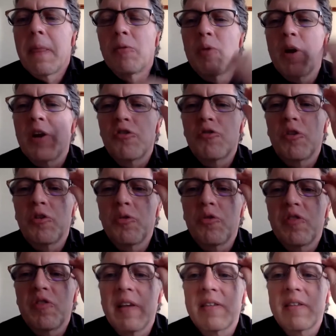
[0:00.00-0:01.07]
a registrant who
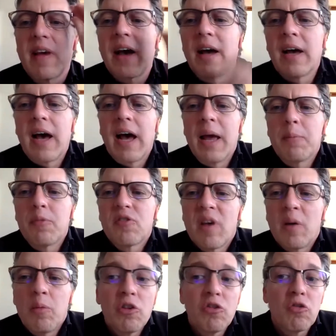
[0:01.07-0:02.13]
says, uh, I am
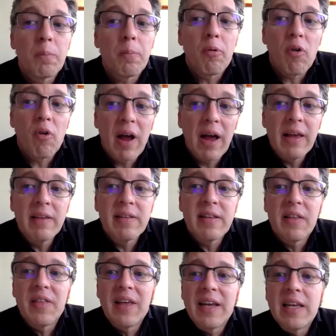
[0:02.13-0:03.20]
somewhat surprised
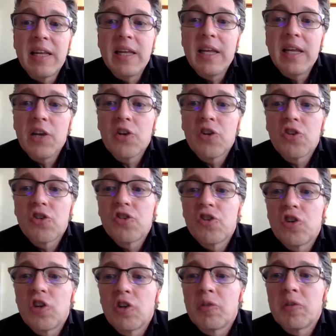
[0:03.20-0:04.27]
that Yiddish
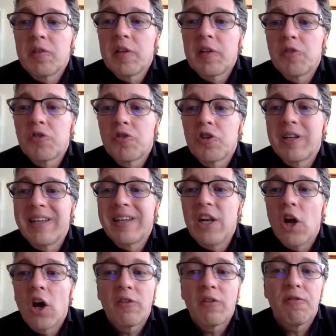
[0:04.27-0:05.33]
children's literature did
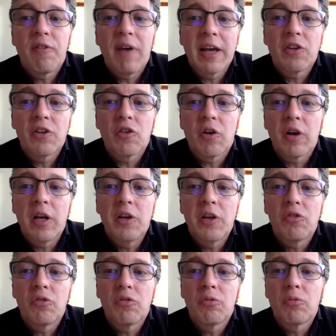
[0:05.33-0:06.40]
not factor
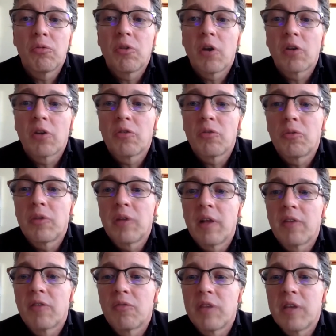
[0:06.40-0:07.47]
into Dr.
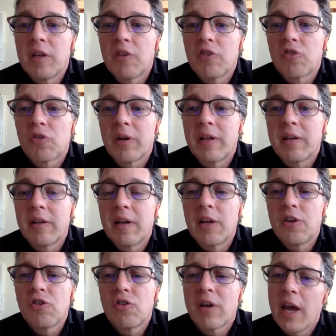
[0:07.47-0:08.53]
Udel's Yiddish oriented
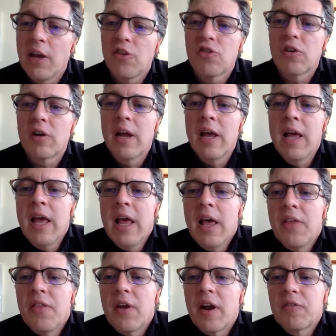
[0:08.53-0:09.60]
education.
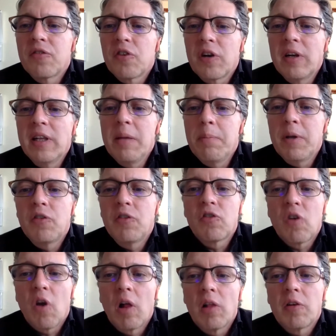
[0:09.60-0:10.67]
There have certainly been
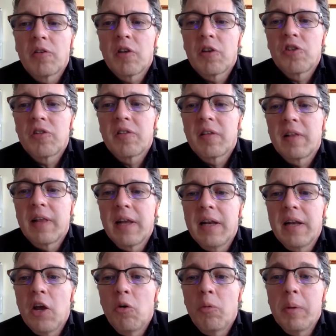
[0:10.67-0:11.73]
scholars such as the late
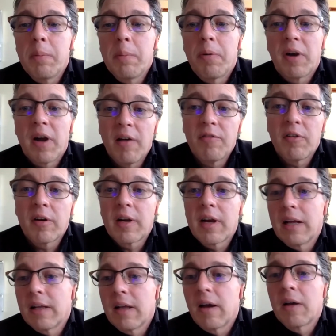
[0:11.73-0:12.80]
Naomi Prawer
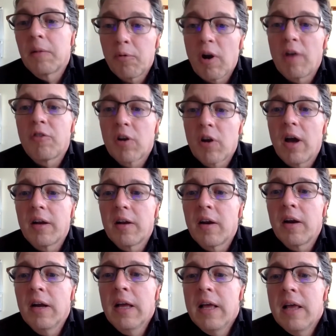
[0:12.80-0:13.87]
Kadar, Prawer